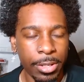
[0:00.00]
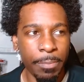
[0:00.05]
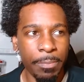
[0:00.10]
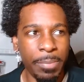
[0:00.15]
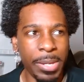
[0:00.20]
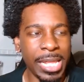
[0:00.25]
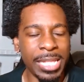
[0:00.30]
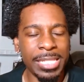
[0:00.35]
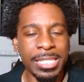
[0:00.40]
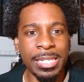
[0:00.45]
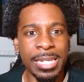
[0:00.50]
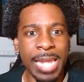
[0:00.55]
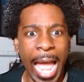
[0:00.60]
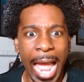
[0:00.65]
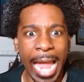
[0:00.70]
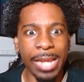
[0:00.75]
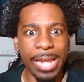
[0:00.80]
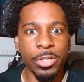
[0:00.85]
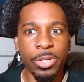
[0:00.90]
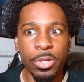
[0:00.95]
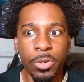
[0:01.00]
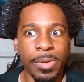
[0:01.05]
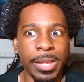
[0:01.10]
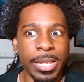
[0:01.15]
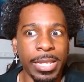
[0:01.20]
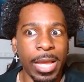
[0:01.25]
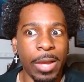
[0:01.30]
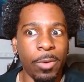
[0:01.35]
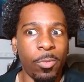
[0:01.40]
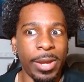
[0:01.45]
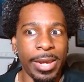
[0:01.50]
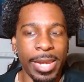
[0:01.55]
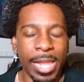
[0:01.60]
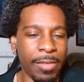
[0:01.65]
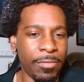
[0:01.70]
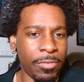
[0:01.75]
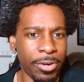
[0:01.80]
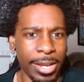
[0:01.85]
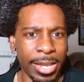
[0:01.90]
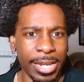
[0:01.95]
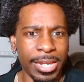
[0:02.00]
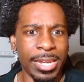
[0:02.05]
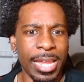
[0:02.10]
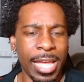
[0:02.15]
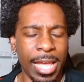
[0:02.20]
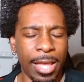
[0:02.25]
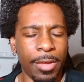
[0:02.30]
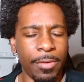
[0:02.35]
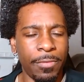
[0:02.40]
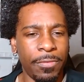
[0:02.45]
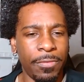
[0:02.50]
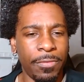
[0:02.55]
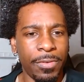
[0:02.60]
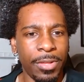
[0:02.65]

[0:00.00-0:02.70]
But it's not doing whatever enough,